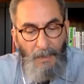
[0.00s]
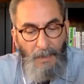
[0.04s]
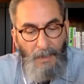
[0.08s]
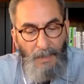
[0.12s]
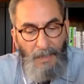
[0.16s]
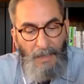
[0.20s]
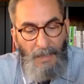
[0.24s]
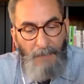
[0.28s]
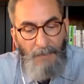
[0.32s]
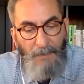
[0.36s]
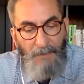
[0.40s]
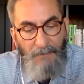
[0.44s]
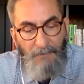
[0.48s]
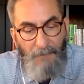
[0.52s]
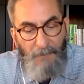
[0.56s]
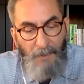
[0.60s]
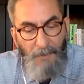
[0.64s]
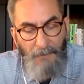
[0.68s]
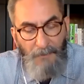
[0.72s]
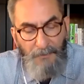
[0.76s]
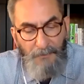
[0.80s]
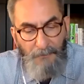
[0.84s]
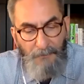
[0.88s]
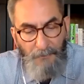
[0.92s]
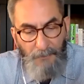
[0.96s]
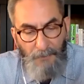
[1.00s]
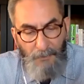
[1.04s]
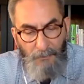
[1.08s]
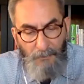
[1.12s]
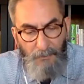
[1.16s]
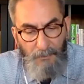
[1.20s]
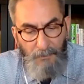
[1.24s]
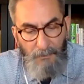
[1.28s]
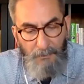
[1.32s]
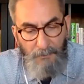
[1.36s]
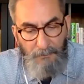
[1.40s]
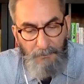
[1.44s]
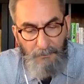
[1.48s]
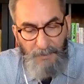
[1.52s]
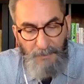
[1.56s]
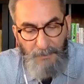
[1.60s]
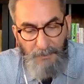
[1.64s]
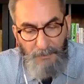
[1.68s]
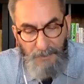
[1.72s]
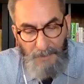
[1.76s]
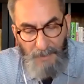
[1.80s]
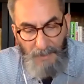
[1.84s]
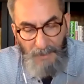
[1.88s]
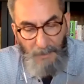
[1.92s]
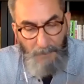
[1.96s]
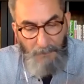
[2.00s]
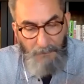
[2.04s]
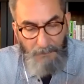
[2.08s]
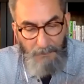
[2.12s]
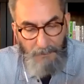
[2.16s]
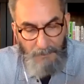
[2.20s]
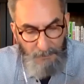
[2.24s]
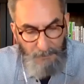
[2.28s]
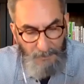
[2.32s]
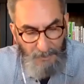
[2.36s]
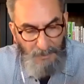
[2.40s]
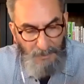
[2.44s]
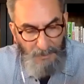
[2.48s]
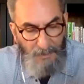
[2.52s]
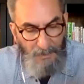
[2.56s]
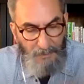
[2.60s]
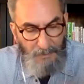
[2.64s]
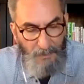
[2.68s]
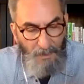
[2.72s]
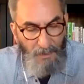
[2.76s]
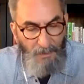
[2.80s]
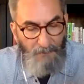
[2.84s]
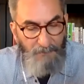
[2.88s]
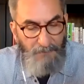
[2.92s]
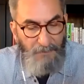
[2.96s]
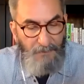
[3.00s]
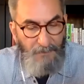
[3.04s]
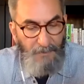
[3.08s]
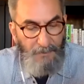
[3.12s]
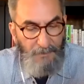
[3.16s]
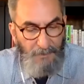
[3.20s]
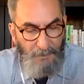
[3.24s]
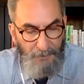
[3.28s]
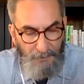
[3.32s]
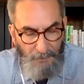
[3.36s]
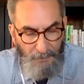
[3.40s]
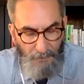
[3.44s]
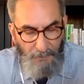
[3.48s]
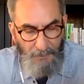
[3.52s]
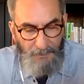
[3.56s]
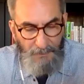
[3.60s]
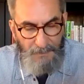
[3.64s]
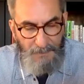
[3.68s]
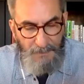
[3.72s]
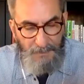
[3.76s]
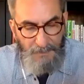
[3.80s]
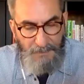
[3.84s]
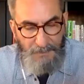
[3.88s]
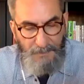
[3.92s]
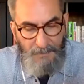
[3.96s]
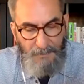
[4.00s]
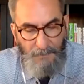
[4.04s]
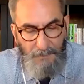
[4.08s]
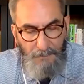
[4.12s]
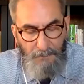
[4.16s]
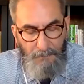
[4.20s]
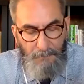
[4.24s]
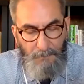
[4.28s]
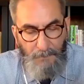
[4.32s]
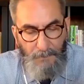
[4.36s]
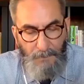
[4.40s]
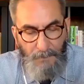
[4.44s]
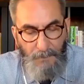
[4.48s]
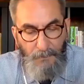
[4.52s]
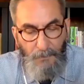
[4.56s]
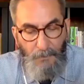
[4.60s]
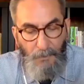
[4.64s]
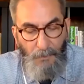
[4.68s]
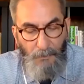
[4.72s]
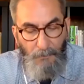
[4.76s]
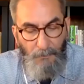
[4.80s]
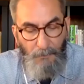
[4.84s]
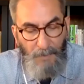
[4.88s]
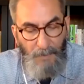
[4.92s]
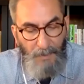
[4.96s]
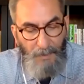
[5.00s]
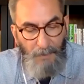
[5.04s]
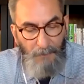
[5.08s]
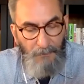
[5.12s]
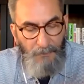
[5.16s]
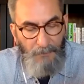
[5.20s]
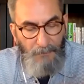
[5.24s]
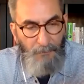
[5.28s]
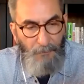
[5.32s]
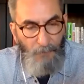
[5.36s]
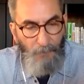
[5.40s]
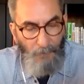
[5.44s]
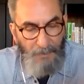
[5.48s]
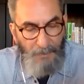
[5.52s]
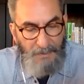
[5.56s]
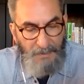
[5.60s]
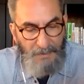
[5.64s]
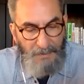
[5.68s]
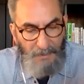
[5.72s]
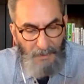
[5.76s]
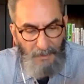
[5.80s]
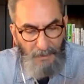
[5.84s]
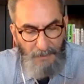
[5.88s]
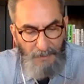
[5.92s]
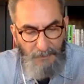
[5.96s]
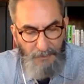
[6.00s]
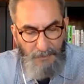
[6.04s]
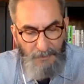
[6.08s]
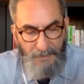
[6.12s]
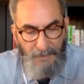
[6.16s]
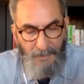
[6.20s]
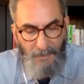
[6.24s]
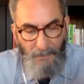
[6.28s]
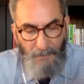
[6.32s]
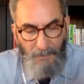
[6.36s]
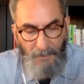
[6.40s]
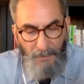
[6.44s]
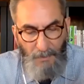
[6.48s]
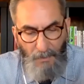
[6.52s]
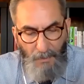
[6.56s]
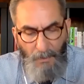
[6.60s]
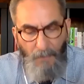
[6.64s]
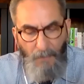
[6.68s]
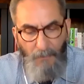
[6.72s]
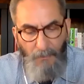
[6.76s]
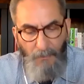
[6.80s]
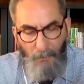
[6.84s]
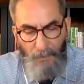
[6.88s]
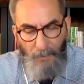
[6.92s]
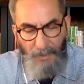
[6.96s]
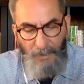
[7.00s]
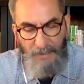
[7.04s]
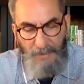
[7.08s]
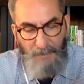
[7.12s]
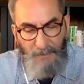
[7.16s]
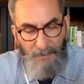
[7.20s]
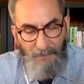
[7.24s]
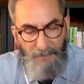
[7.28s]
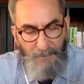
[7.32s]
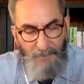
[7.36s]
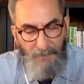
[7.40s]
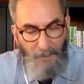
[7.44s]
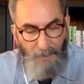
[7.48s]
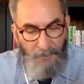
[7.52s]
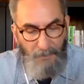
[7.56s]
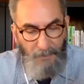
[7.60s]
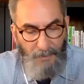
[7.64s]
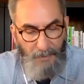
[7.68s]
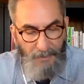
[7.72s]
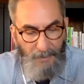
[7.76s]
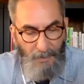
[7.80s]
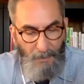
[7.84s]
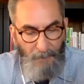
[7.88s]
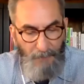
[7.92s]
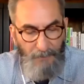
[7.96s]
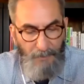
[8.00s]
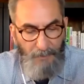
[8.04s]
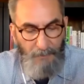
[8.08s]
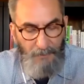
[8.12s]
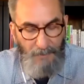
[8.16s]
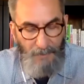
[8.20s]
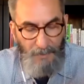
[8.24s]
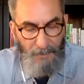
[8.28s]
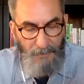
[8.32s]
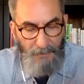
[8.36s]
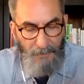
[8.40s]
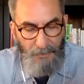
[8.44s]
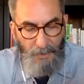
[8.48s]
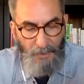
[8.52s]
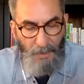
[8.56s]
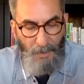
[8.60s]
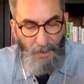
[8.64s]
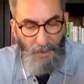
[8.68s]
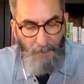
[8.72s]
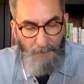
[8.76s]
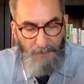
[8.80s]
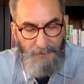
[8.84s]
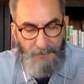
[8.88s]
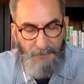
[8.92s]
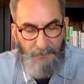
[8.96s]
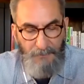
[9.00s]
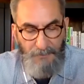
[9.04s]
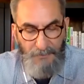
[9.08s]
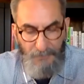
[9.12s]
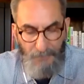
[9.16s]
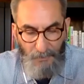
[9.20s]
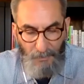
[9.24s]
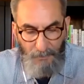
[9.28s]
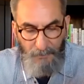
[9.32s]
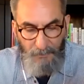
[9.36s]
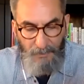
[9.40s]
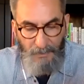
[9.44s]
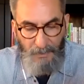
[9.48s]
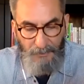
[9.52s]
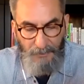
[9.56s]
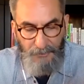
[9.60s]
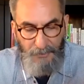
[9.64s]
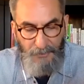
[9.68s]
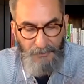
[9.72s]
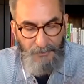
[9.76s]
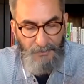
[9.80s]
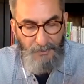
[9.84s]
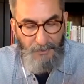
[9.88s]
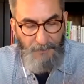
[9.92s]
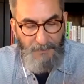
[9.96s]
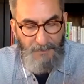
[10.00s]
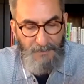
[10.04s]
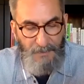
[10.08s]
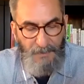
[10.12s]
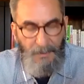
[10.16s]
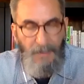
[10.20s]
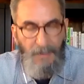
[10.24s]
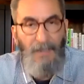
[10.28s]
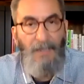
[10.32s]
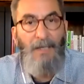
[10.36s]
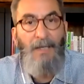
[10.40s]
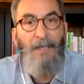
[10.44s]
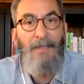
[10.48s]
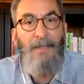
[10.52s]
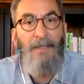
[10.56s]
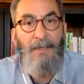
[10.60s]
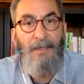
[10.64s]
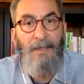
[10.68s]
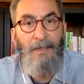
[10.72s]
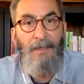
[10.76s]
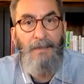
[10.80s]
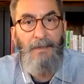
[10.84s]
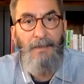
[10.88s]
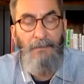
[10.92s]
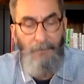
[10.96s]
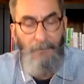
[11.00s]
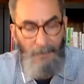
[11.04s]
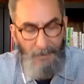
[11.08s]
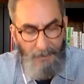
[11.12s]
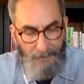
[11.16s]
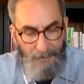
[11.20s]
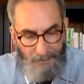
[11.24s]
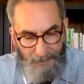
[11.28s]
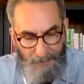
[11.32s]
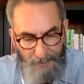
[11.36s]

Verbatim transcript: At my father's funeral, people came to me and offered their condolences. Grown men with moist eyes would tell me all the ways my father had helped them get jobs, restore relationships, on and on it went.